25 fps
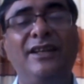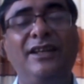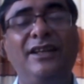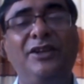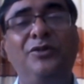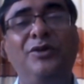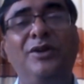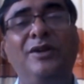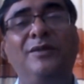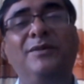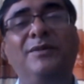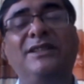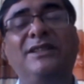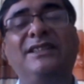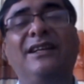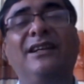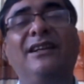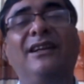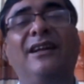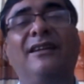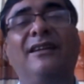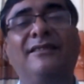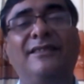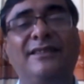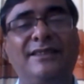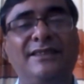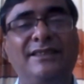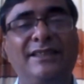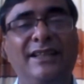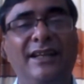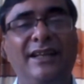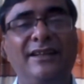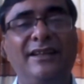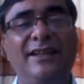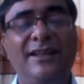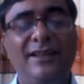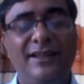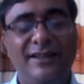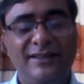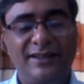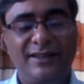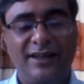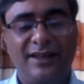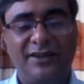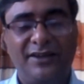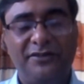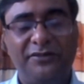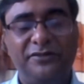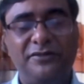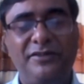you will basically understand
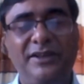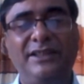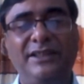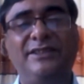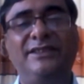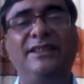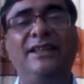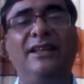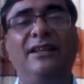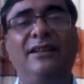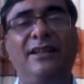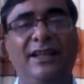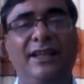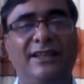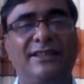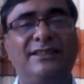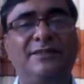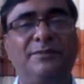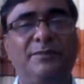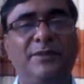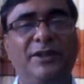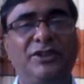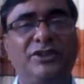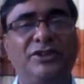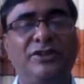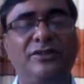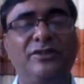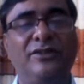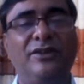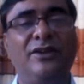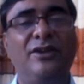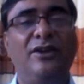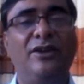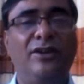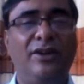the facial expression,